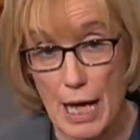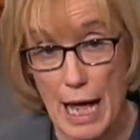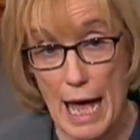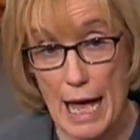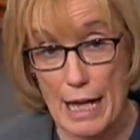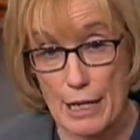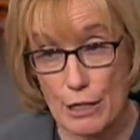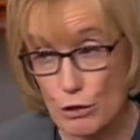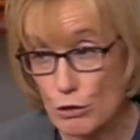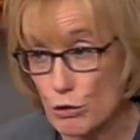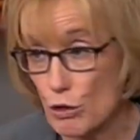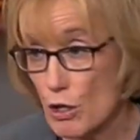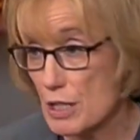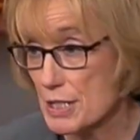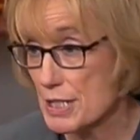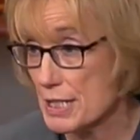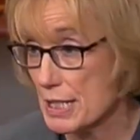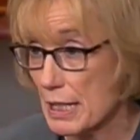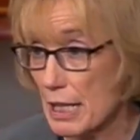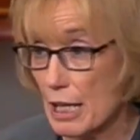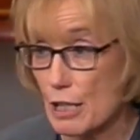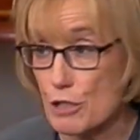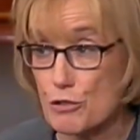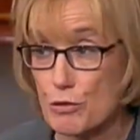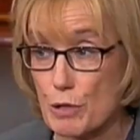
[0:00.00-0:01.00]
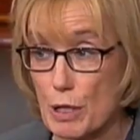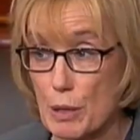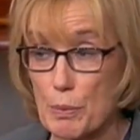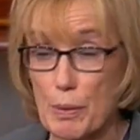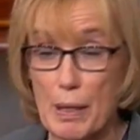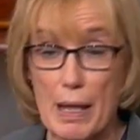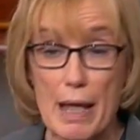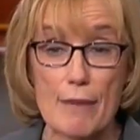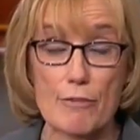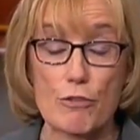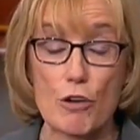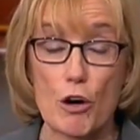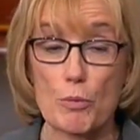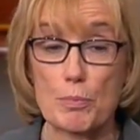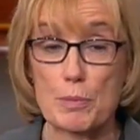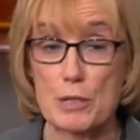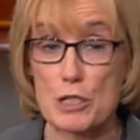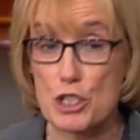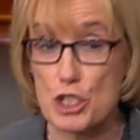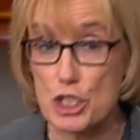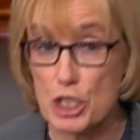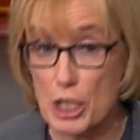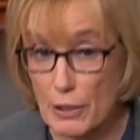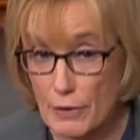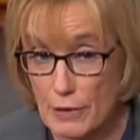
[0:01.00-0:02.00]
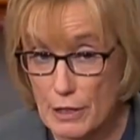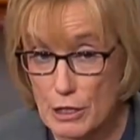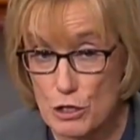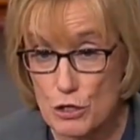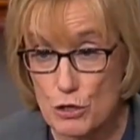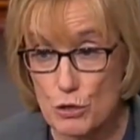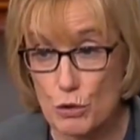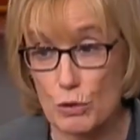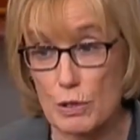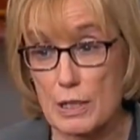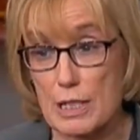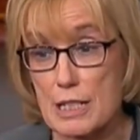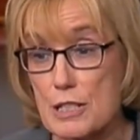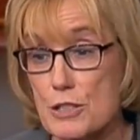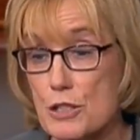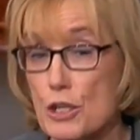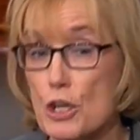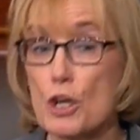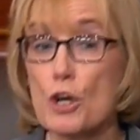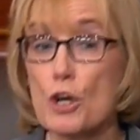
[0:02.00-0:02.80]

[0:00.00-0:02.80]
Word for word: and across the country. We have all been sharing stories.